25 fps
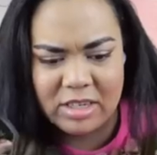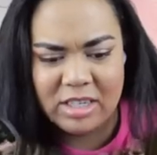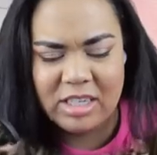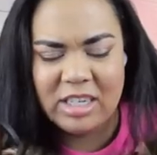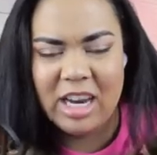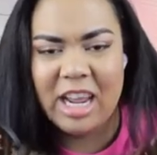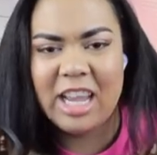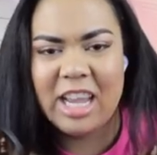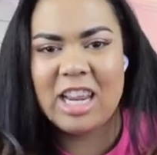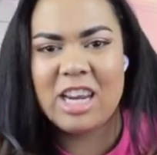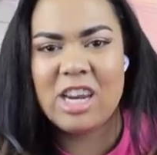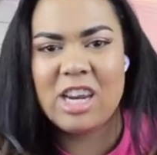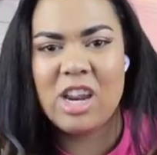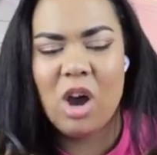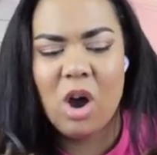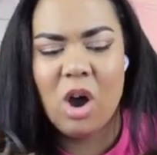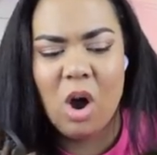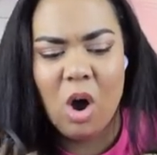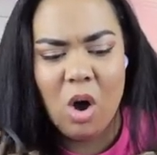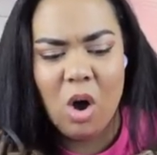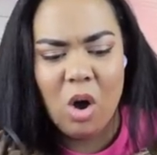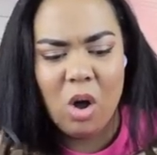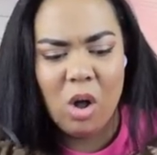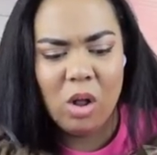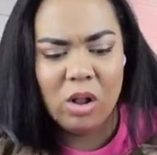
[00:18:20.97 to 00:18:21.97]
taking a
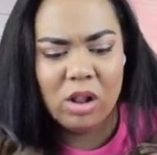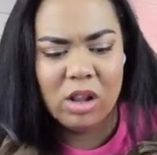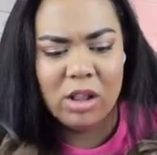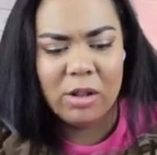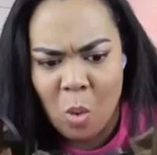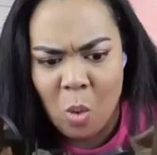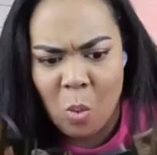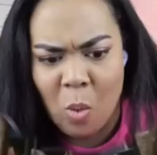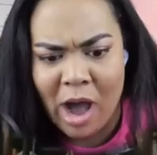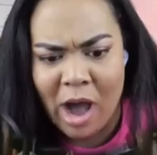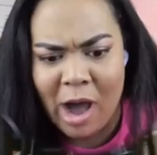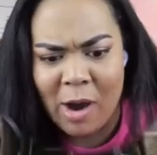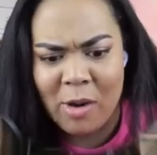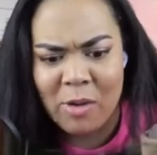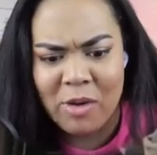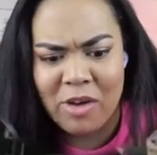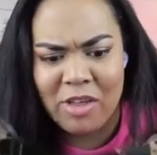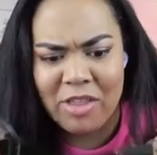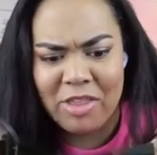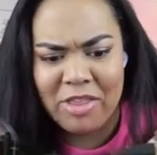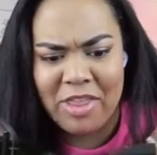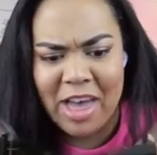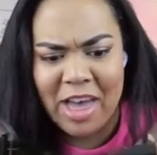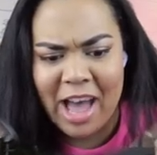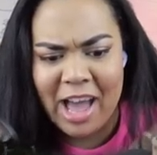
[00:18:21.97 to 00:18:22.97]
hole. Wow,
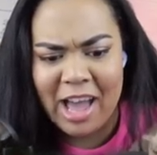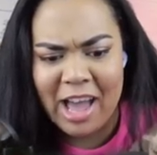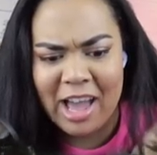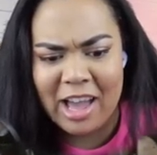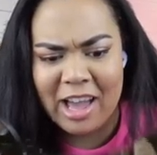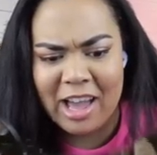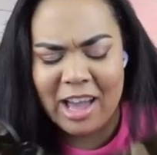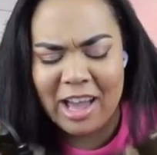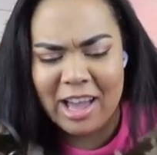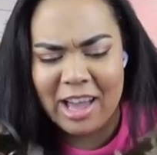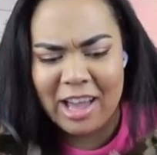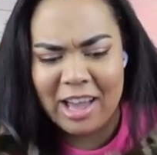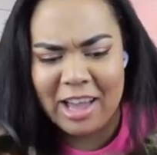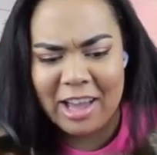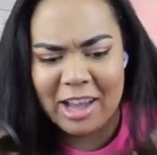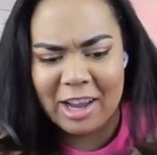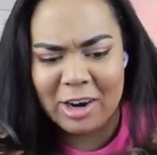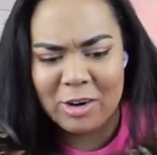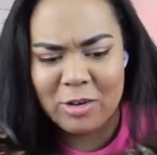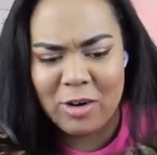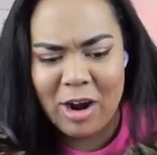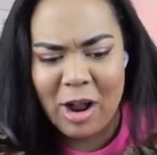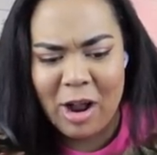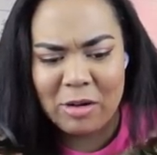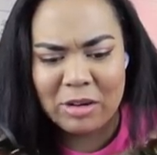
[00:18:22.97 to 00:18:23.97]
that
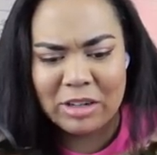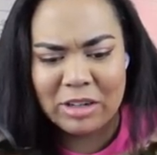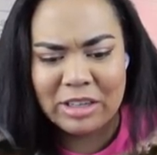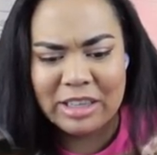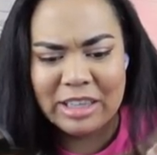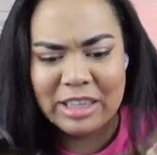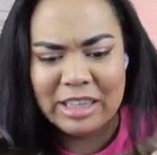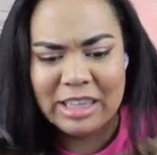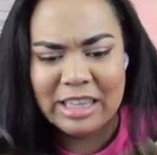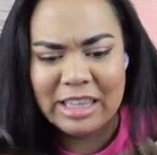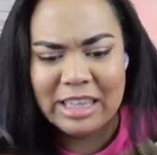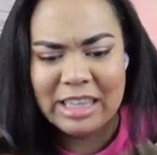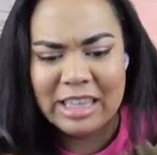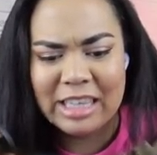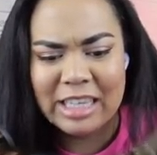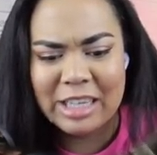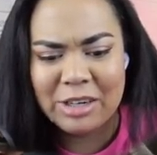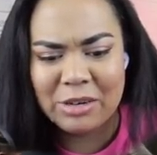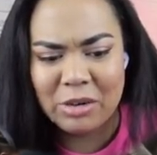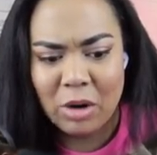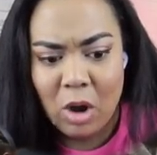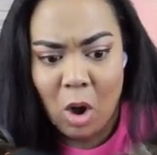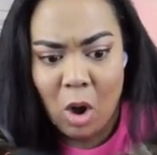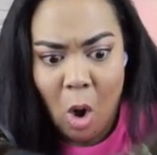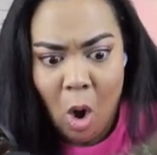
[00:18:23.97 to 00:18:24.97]
crowd
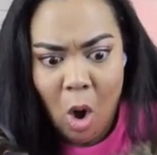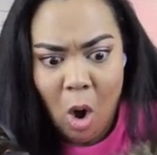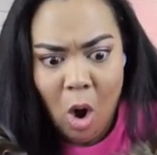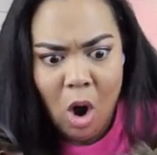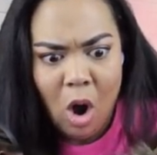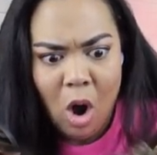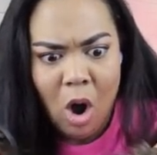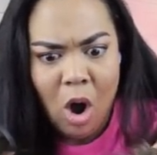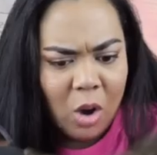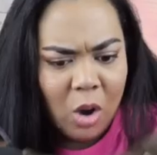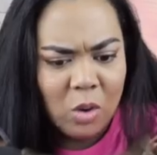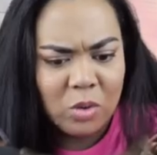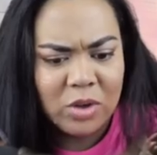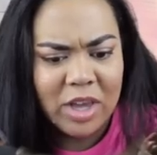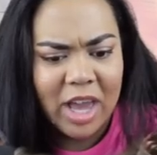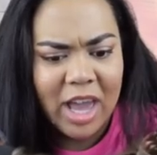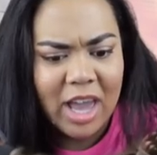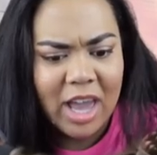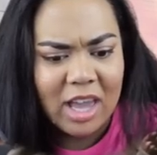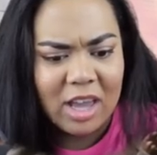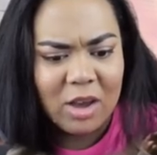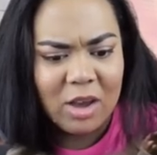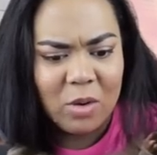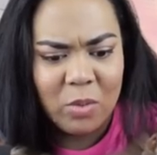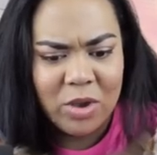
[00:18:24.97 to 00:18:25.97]
literally. oh
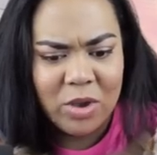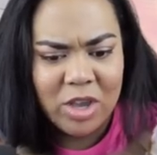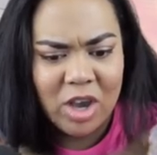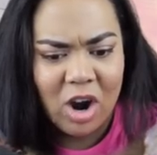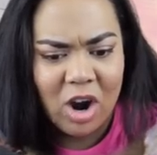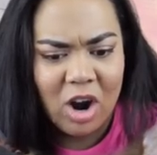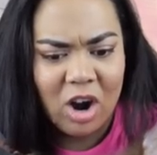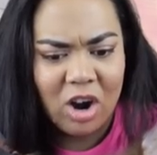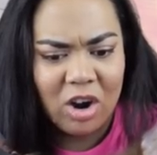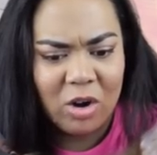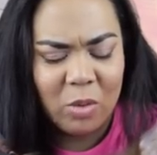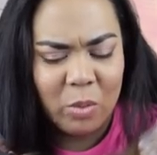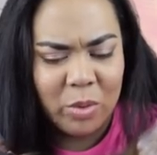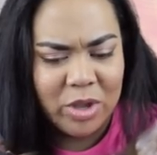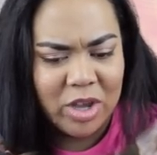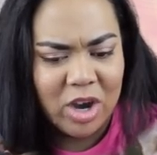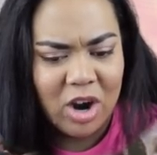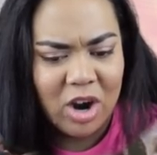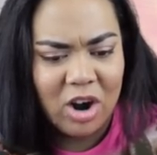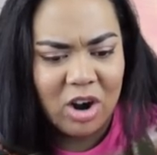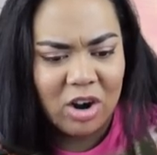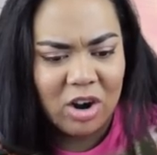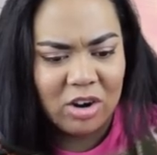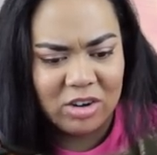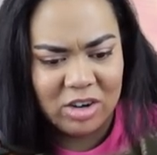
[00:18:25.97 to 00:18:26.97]
okay we are we
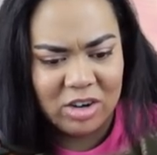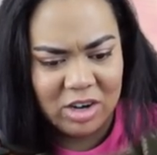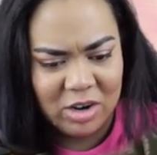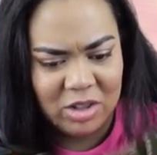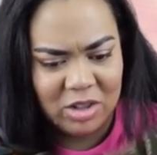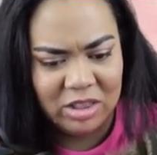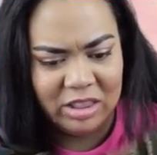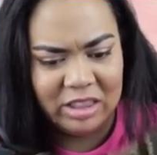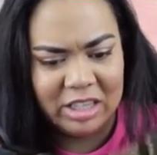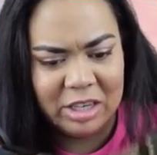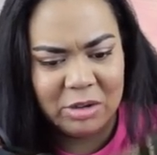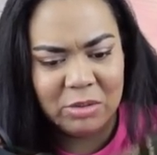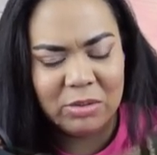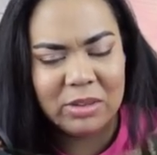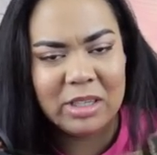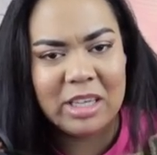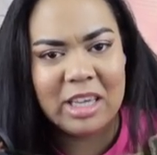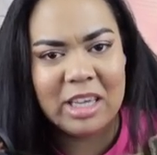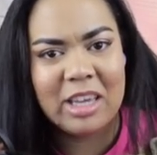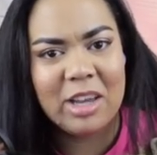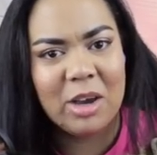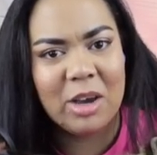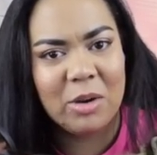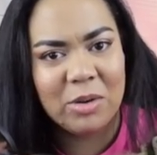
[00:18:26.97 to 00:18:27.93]
are literally